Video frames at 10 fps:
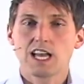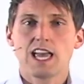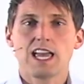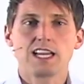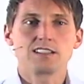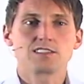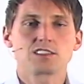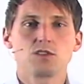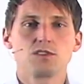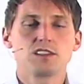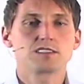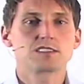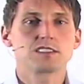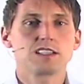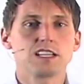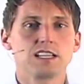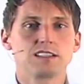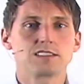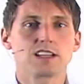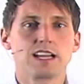And so this
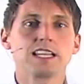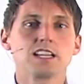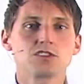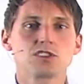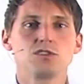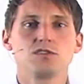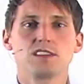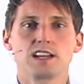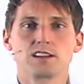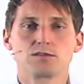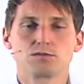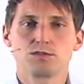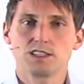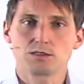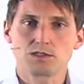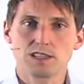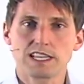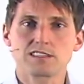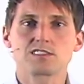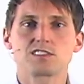is an issue that really
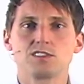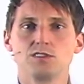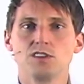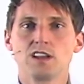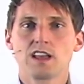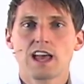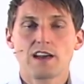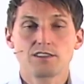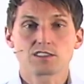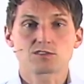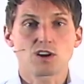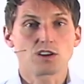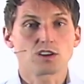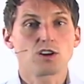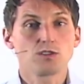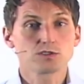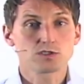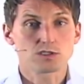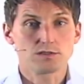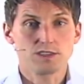relates to having a strong
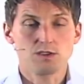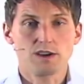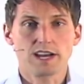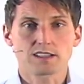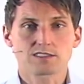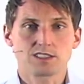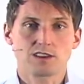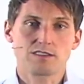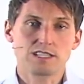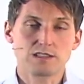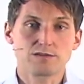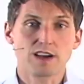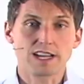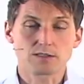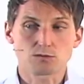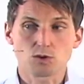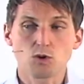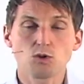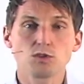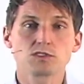culture of UX, having defined
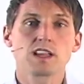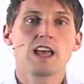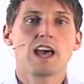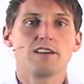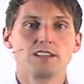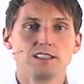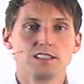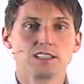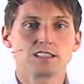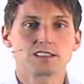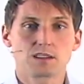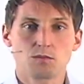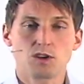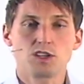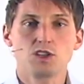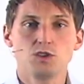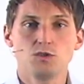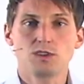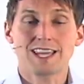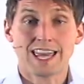roles, having someone
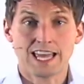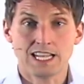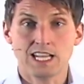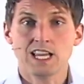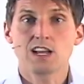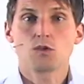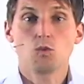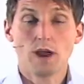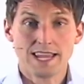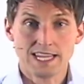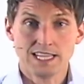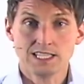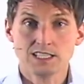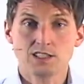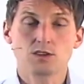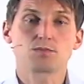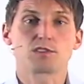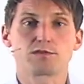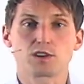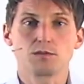who can weigh in,
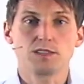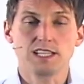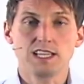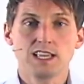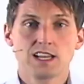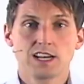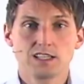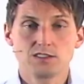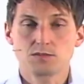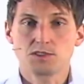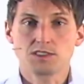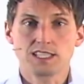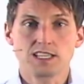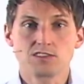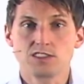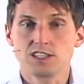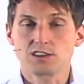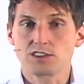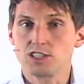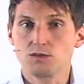preferably a usability
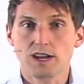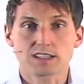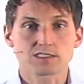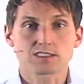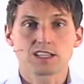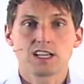engineer or UX